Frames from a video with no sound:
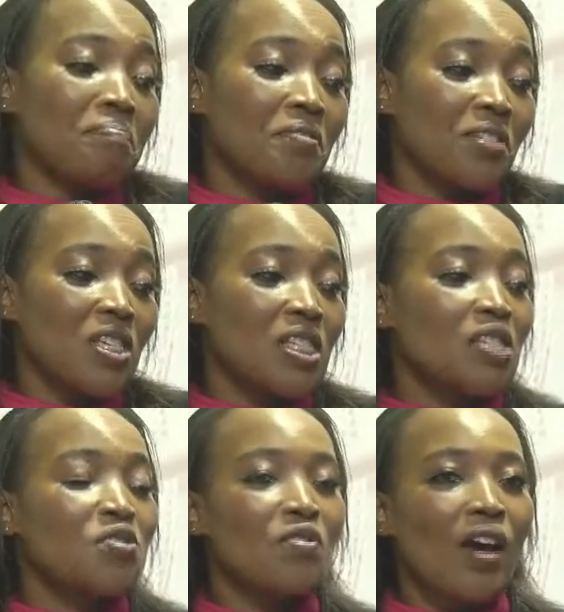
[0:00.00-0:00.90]
we are
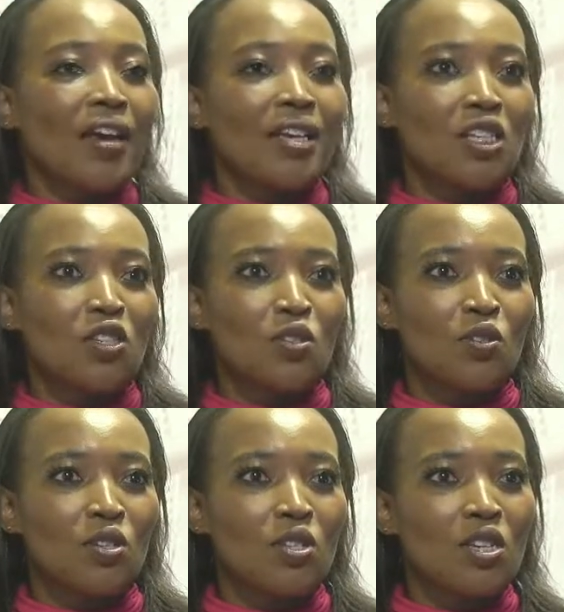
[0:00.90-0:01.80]
still trying. It's yes.
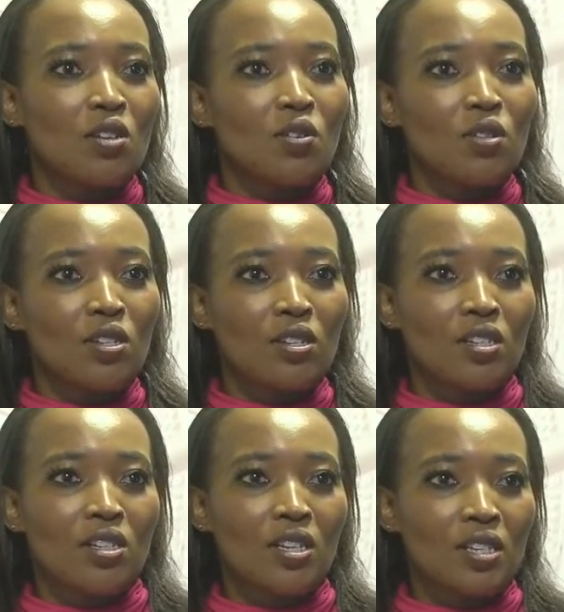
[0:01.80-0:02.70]
not. It's still not
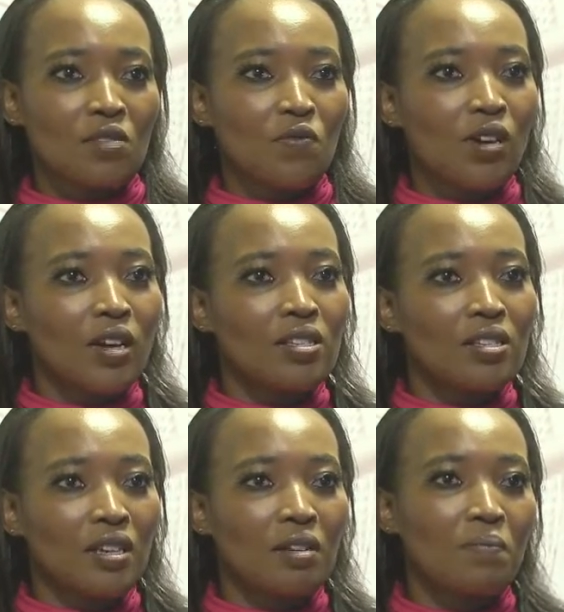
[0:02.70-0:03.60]
it is for
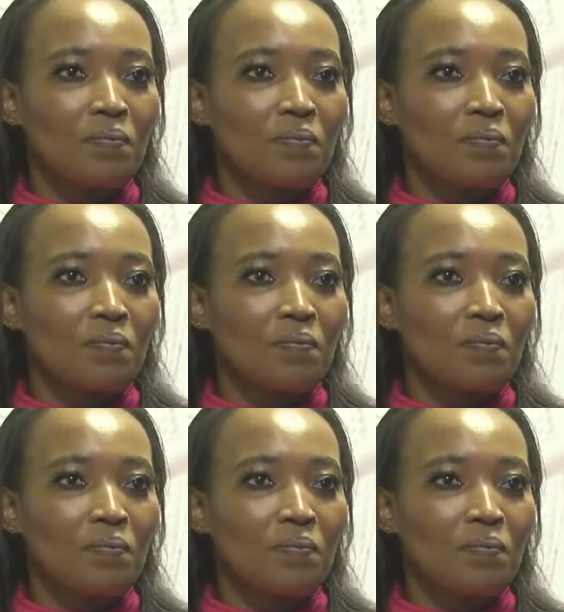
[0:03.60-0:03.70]
us. Yeah.